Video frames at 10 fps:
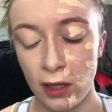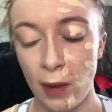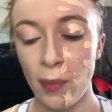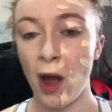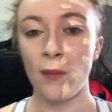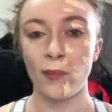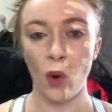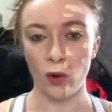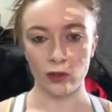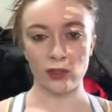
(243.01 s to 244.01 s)
a
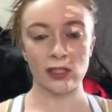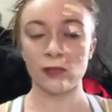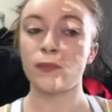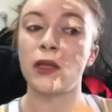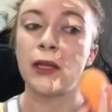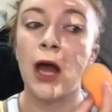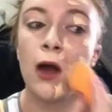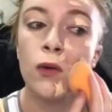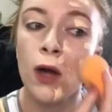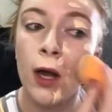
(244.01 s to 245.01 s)
pump, or just spill it
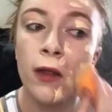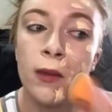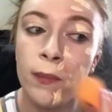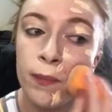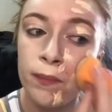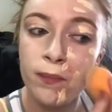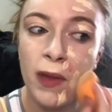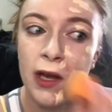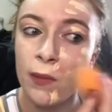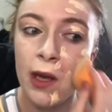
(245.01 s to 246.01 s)
out on the
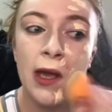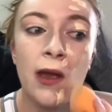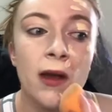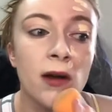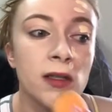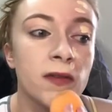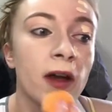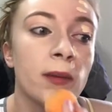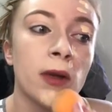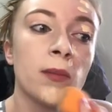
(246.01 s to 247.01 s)
back of my hand is
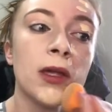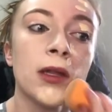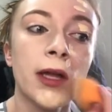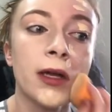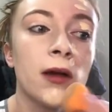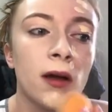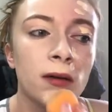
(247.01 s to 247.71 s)
fine by me. Like,